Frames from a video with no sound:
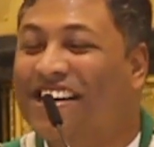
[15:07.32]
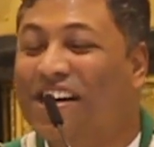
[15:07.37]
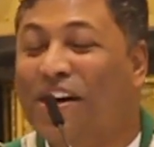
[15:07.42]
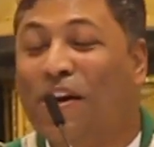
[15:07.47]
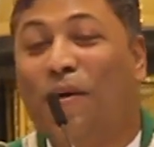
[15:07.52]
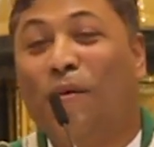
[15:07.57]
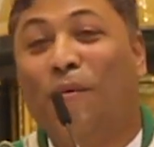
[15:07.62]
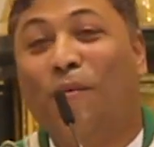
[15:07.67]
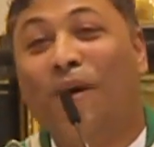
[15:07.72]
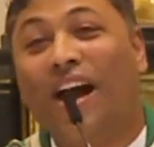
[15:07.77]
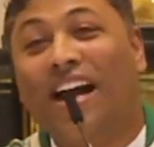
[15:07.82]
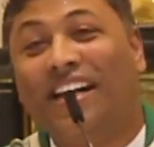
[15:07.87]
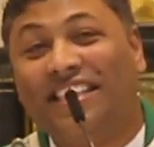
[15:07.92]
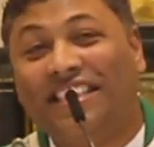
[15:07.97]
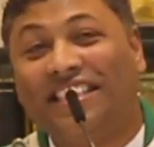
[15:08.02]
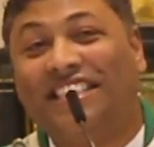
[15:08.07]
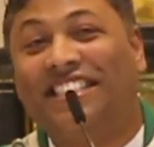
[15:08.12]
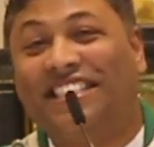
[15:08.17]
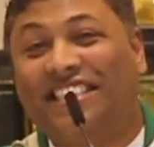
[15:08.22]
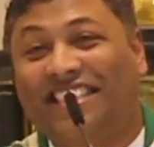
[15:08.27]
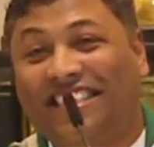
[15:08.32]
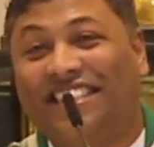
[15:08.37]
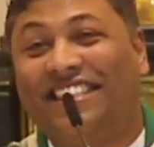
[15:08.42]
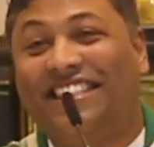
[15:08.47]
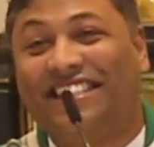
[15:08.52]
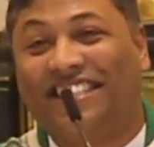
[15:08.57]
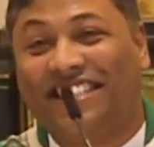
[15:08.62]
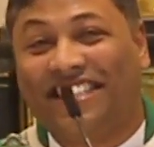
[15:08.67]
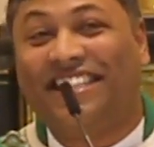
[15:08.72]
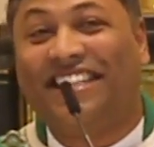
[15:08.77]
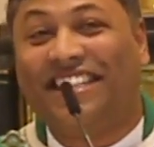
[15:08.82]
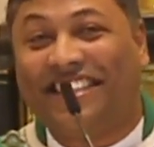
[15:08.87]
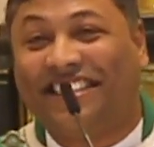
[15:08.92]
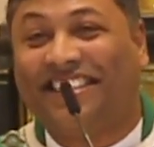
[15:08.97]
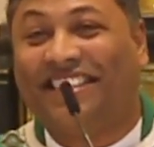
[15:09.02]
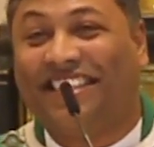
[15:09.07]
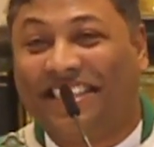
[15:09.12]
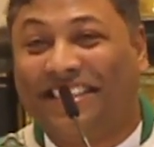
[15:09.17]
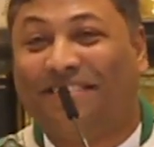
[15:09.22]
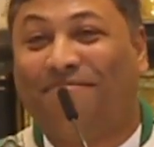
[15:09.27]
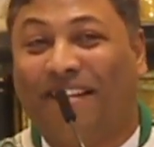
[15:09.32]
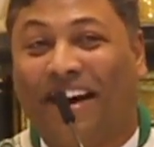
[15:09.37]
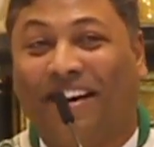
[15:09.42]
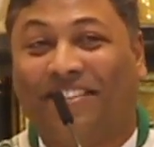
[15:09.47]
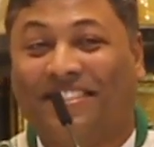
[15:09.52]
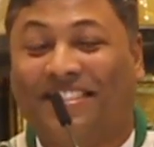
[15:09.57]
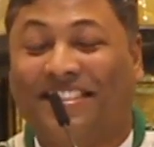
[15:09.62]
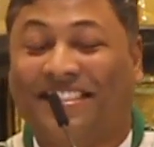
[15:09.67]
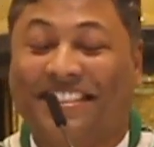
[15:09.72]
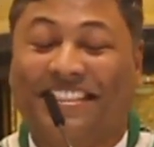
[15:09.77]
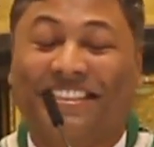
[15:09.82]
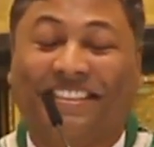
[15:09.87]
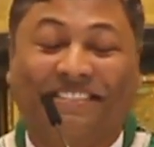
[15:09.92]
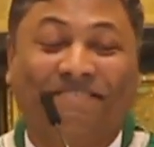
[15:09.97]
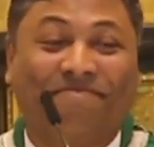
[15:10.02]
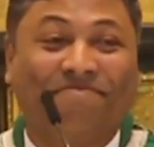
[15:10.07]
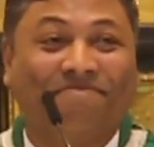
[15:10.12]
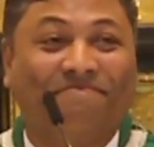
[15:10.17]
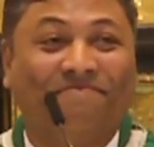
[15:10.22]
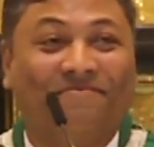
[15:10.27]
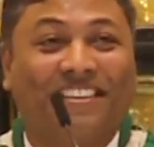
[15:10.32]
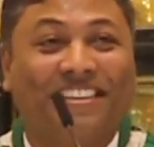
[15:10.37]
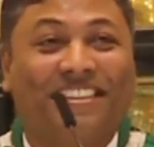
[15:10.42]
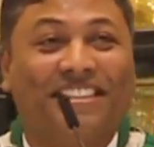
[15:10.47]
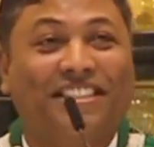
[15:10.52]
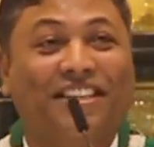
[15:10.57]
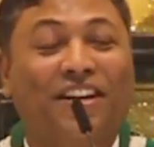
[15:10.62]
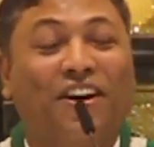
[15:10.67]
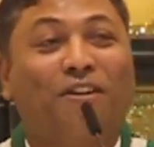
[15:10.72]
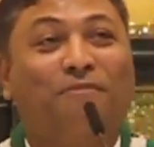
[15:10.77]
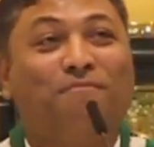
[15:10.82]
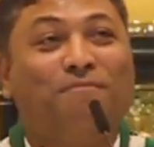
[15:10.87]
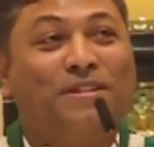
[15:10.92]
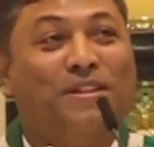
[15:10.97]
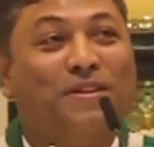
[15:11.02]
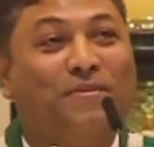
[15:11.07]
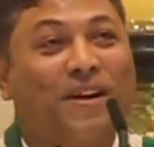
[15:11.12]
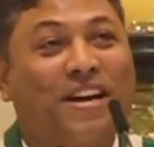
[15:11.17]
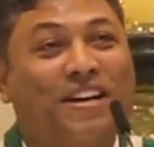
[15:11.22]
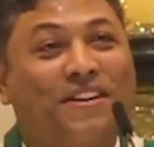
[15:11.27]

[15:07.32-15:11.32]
Well, she did see the mountain. She opened the window